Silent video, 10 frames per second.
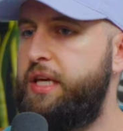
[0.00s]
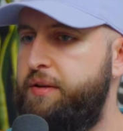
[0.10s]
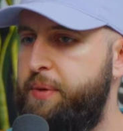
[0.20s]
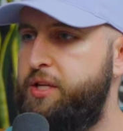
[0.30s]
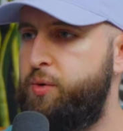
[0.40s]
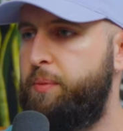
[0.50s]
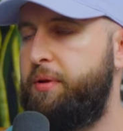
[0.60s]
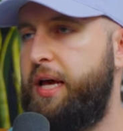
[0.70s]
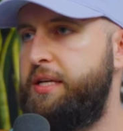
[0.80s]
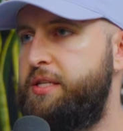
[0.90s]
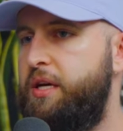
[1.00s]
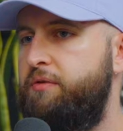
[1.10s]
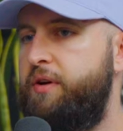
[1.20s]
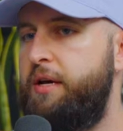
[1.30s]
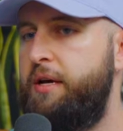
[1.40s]
lead me to a place
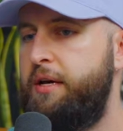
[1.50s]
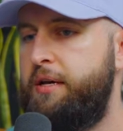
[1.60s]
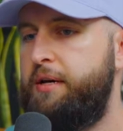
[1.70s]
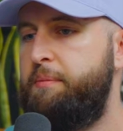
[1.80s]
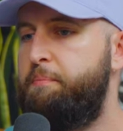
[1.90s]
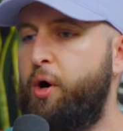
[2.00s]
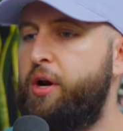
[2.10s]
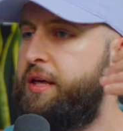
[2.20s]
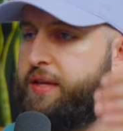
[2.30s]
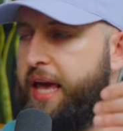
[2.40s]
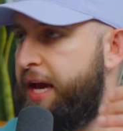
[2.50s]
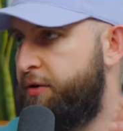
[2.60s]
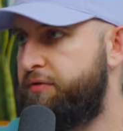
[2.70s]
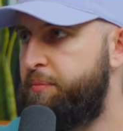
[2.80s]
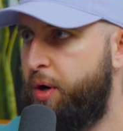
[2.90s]
of burning the
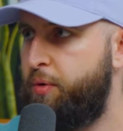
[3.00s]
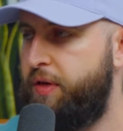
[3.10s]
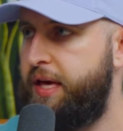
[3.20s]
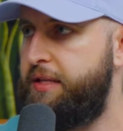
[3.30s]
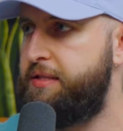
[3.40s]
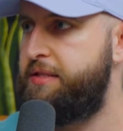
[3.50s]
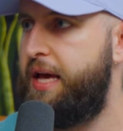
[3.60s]
candle from both ends